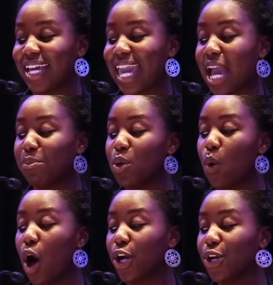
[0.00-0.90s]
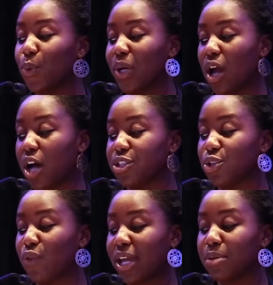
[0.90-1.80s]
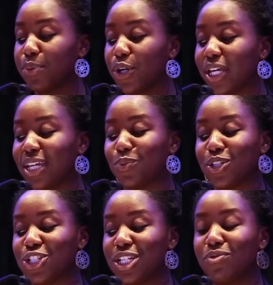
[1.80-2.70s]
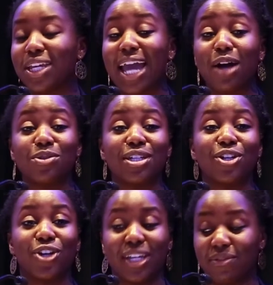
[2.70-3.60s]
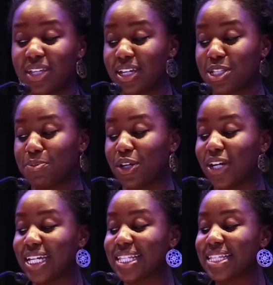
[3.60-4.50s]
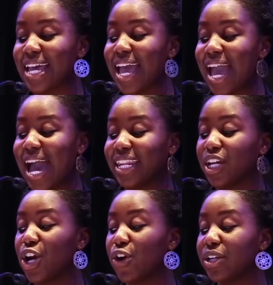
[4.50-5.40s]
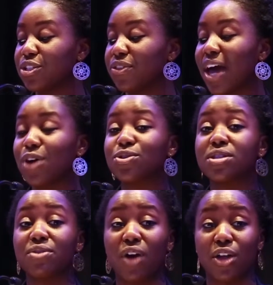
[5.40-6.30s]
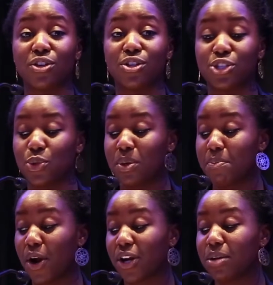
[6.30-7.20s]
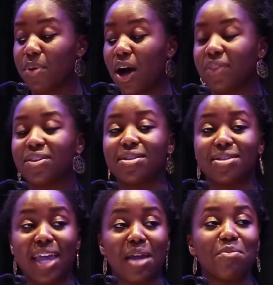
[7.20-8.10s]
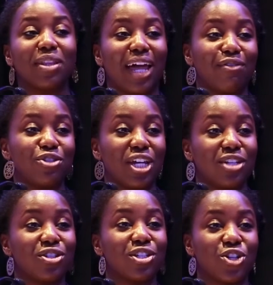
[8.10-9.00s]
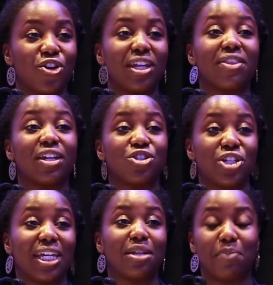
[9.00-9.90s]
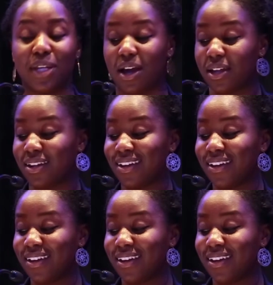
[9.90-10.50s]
Cammie Walker went on to write a book in which she recounted her giving experience and encouraged thousands of others to embark upon the same life-changing journey that she had been on.